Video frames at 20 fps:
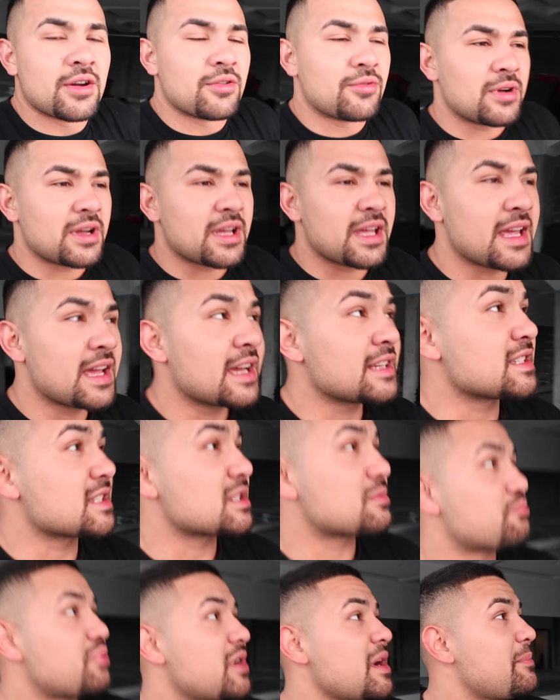We're here
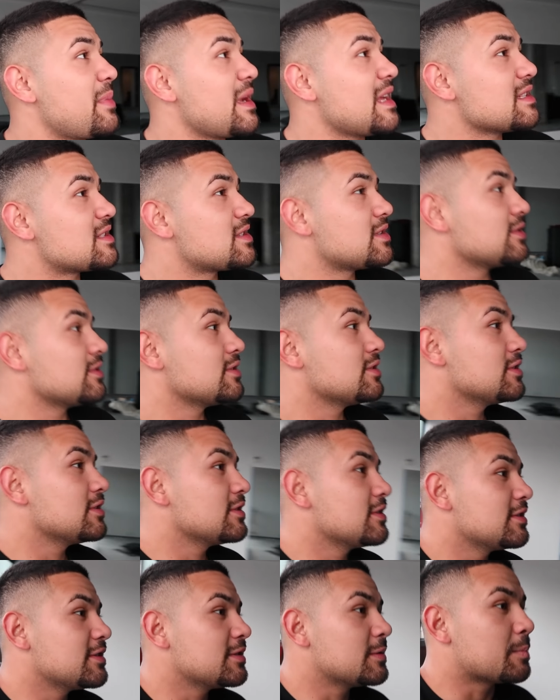just prepping
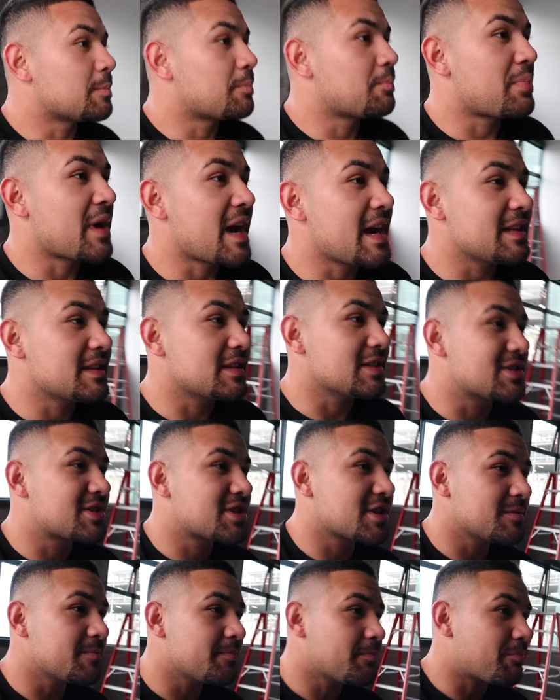to paint the
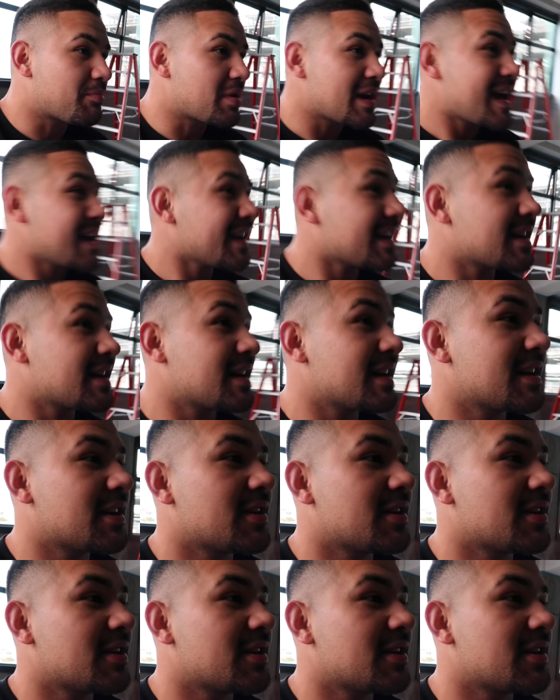gym black.